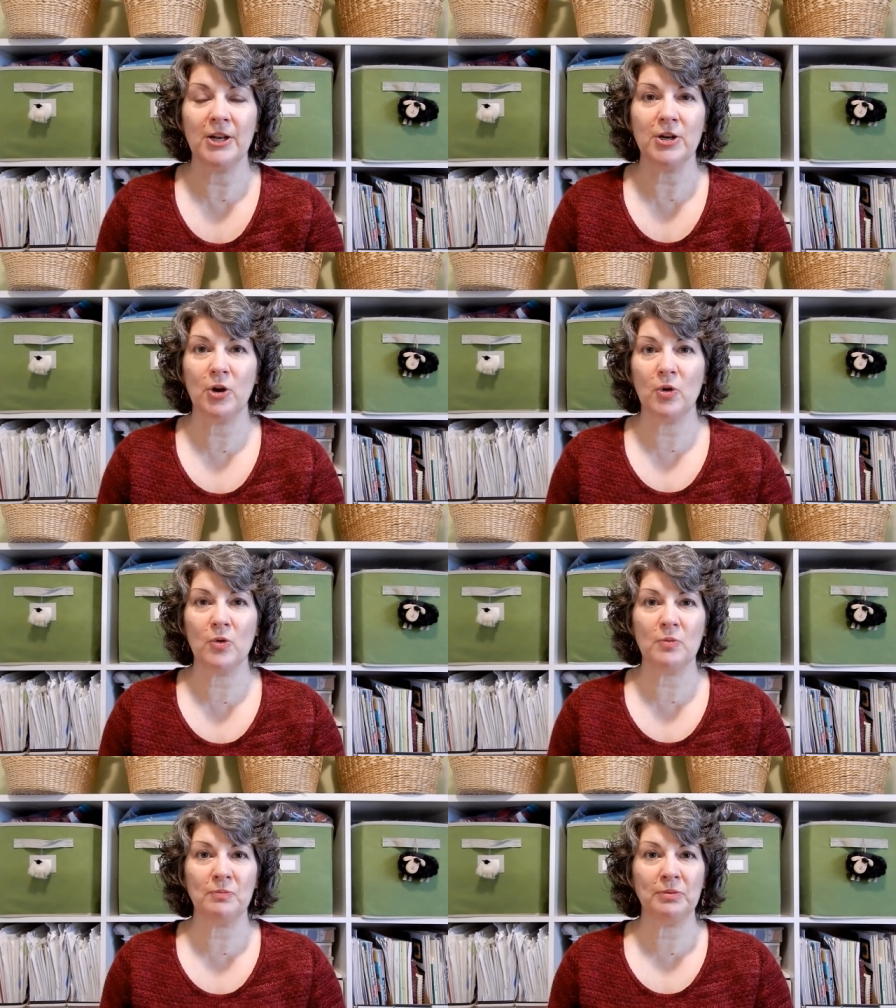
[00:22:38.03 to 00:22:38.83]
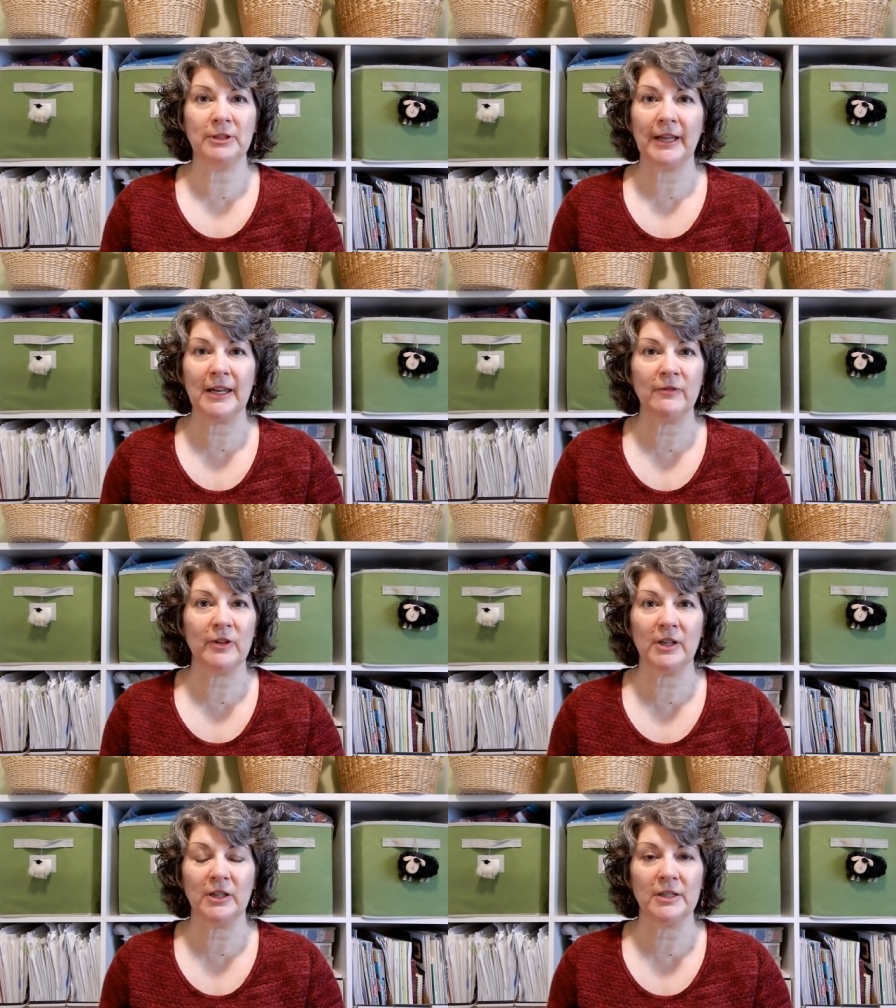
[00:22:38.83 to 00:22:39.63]
no plain
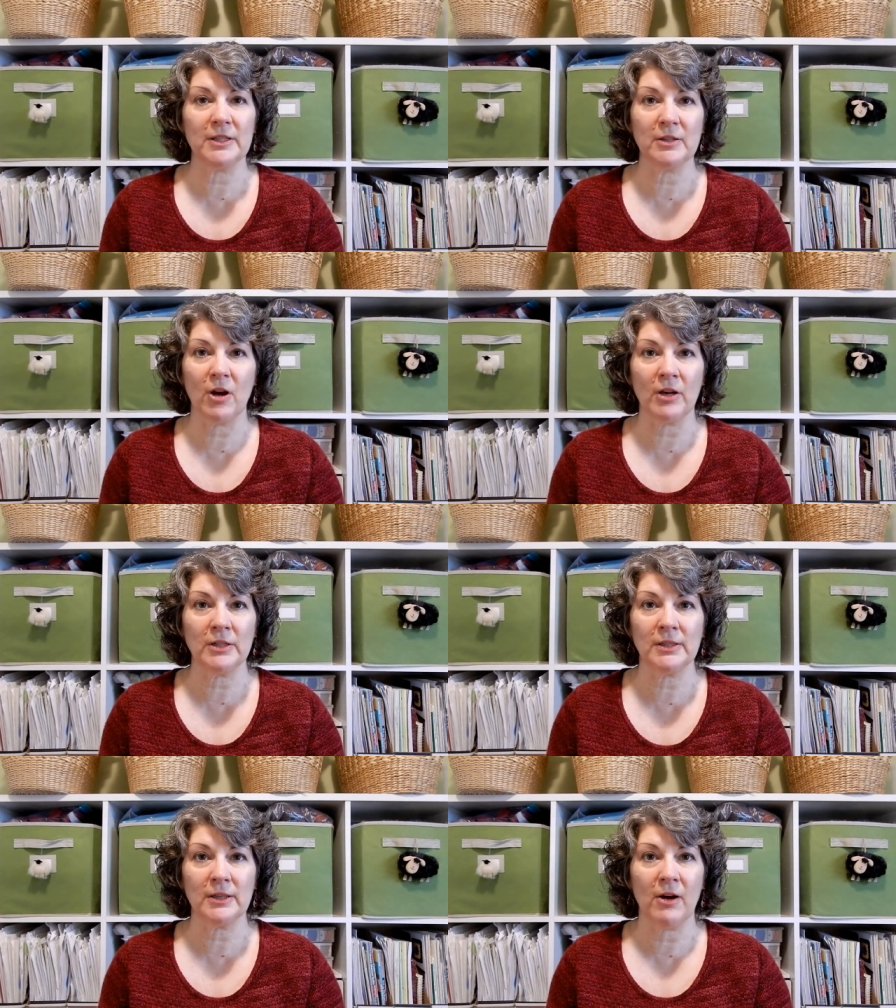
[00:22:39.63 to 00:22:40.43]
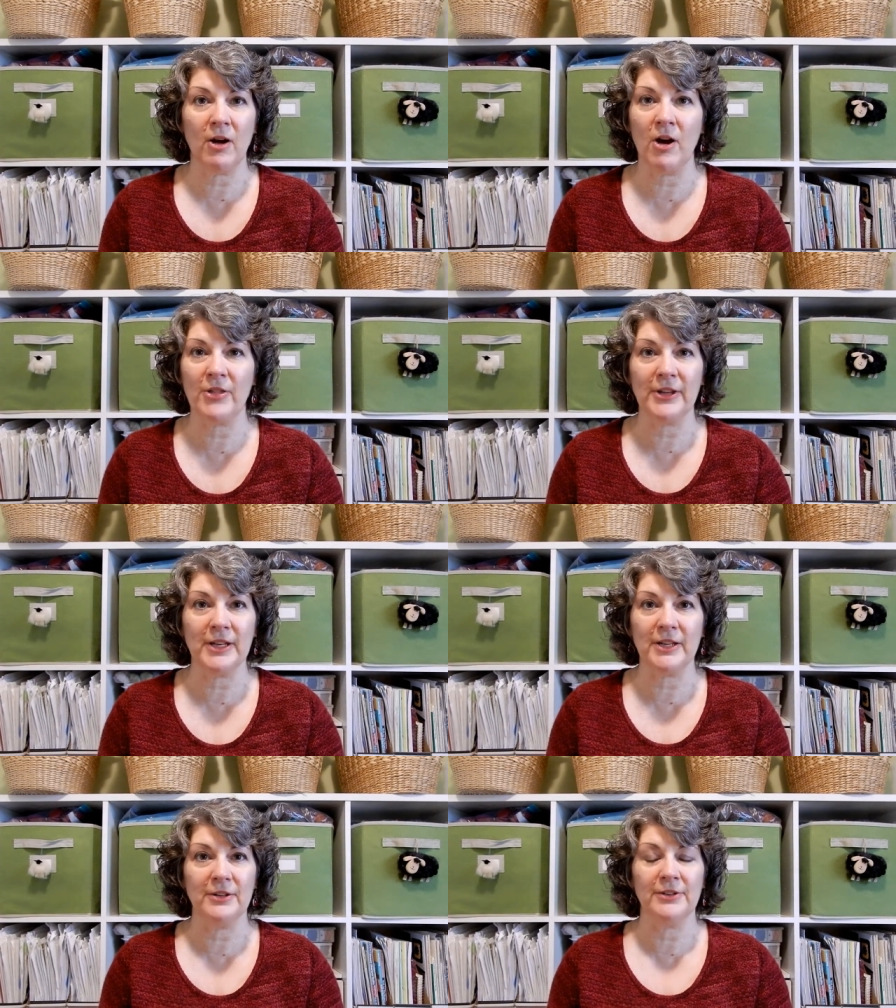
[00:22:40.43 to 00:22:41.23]
vanilla socks on the
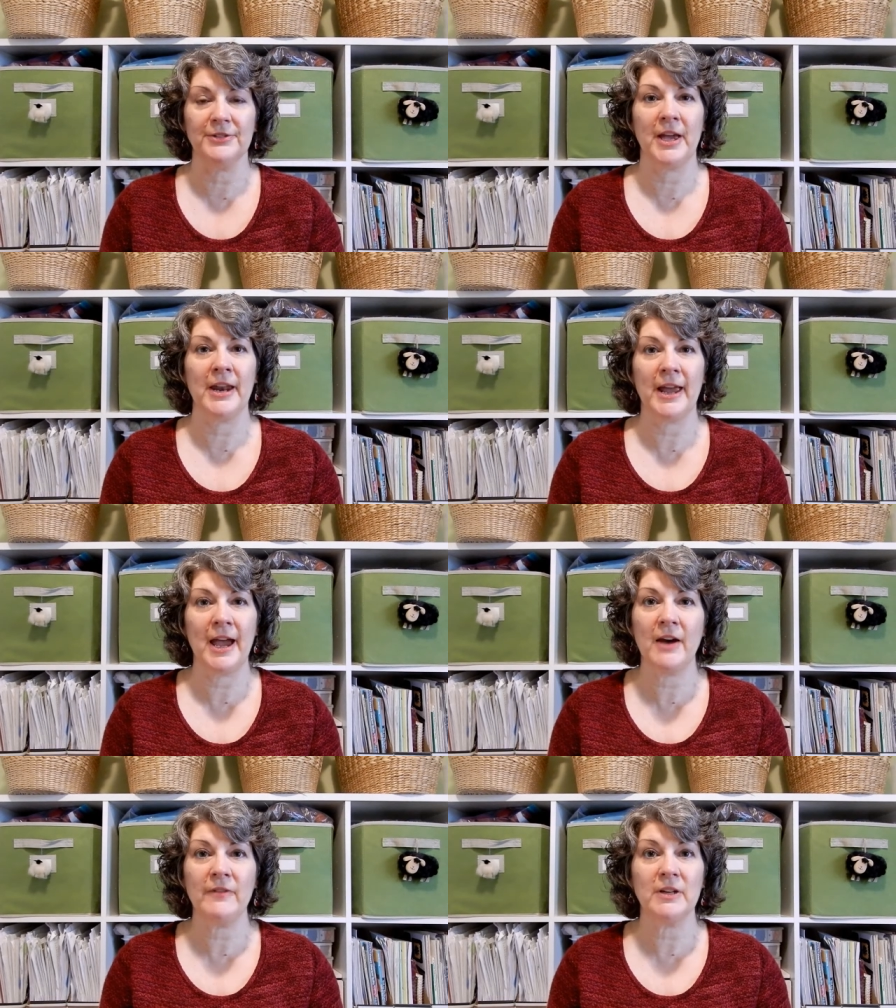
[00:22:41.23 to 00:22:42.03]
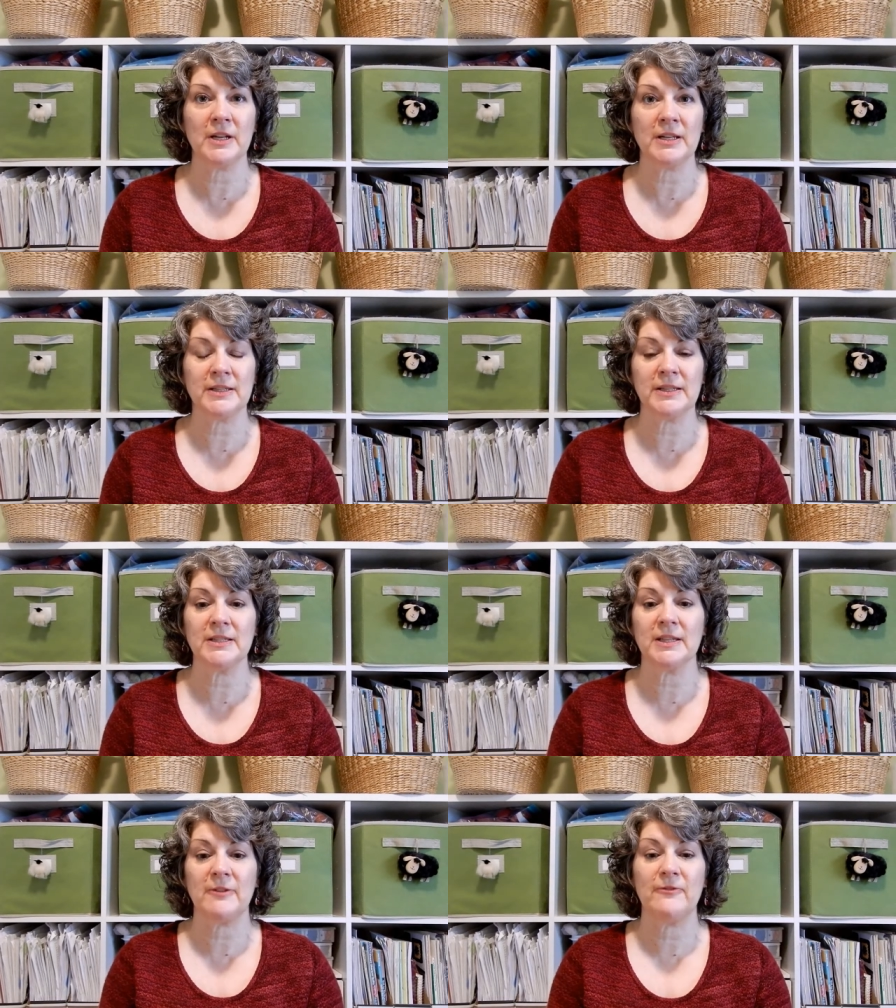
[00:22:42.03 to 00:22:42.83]
needles, and I haven't, and
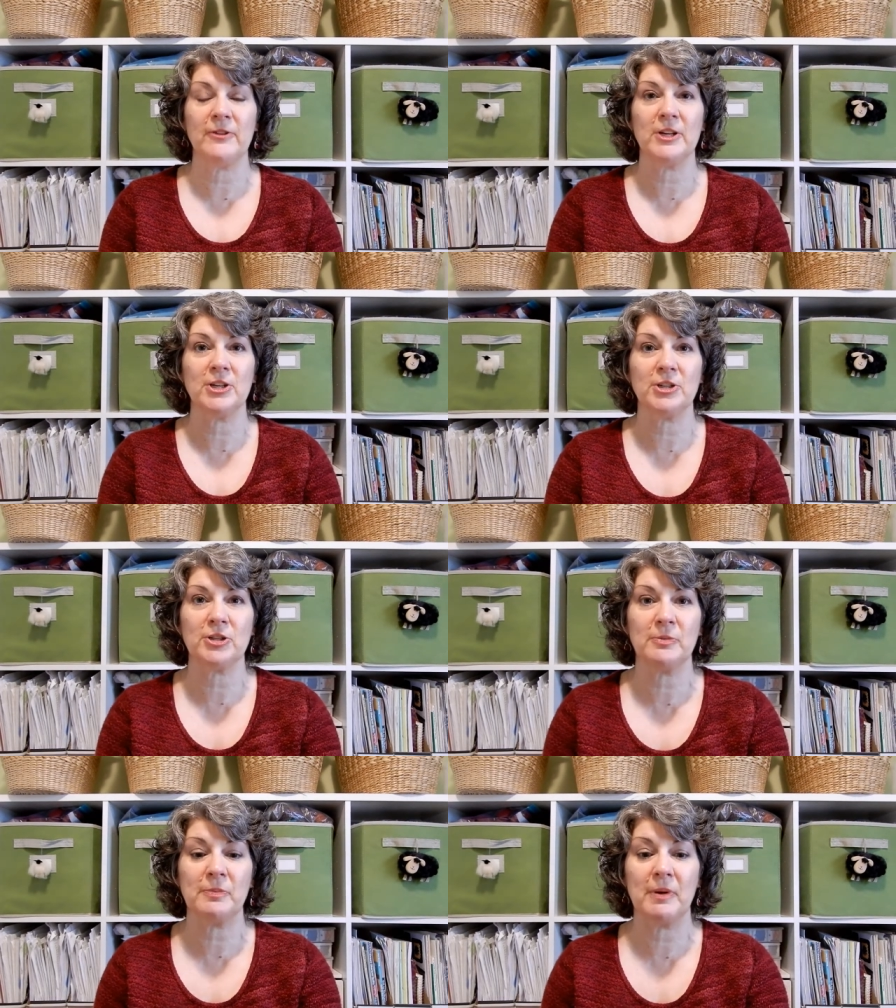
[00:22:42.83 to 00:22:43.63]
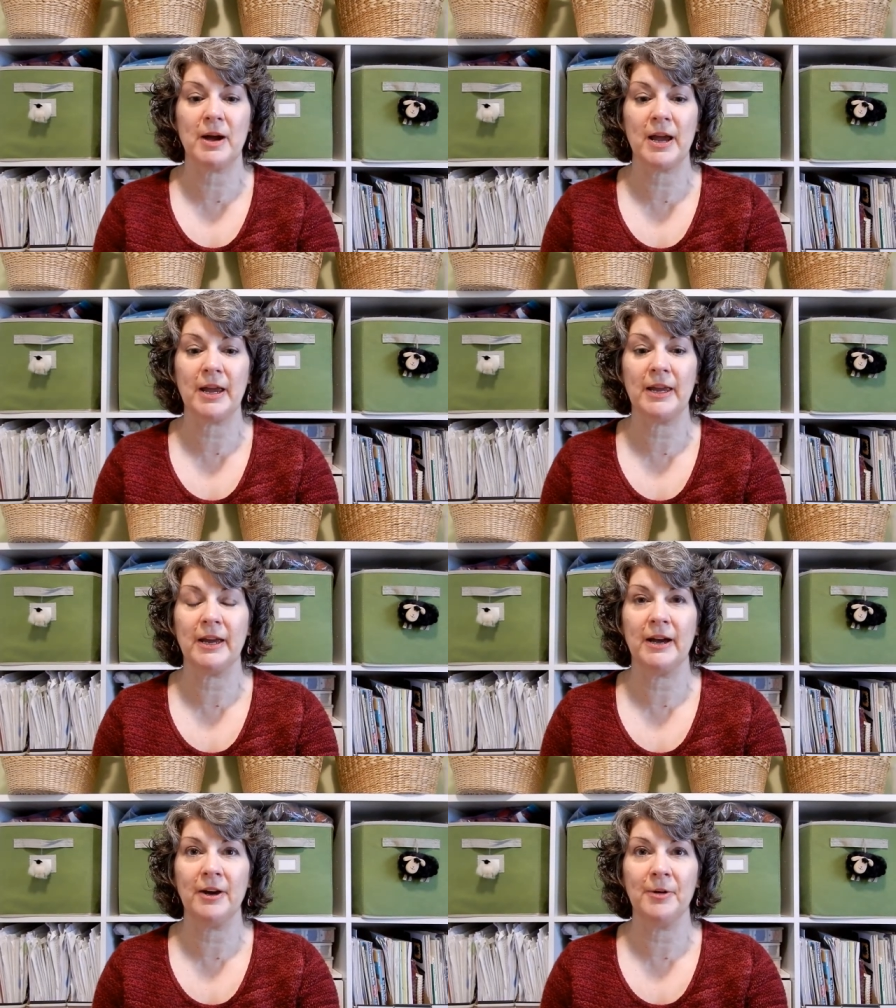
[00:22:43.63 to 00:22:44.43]
since I finished
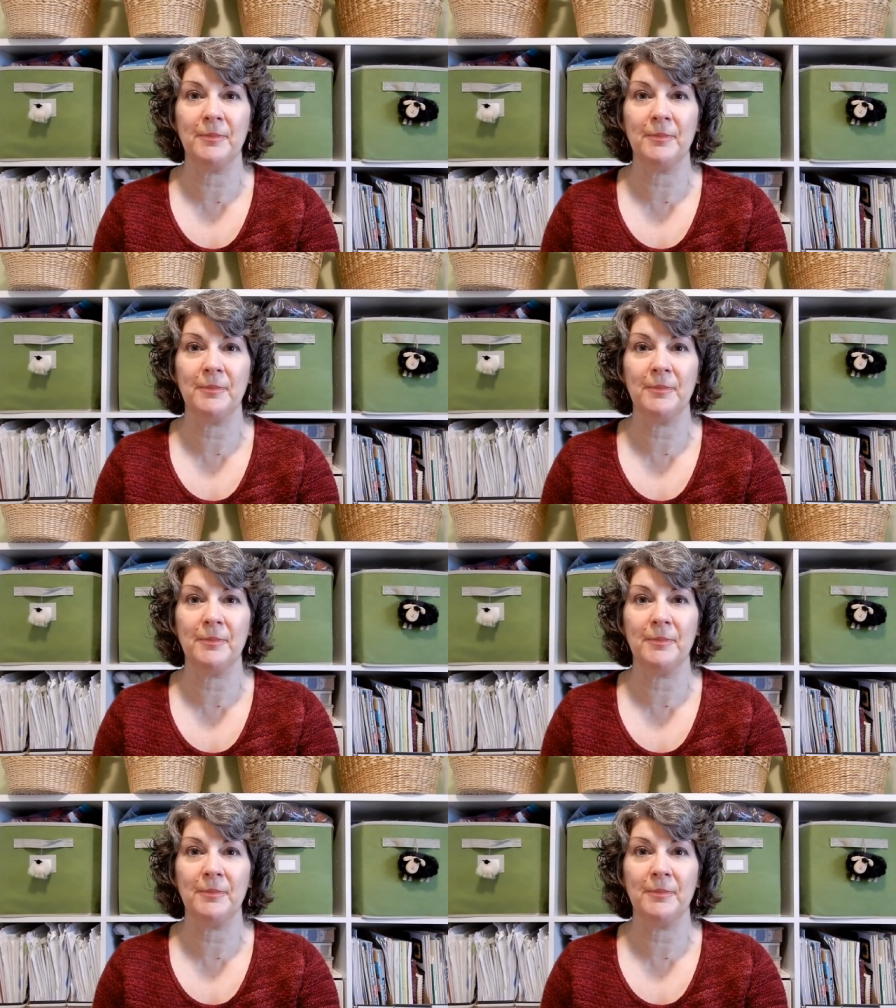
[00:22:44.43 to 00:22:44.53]
my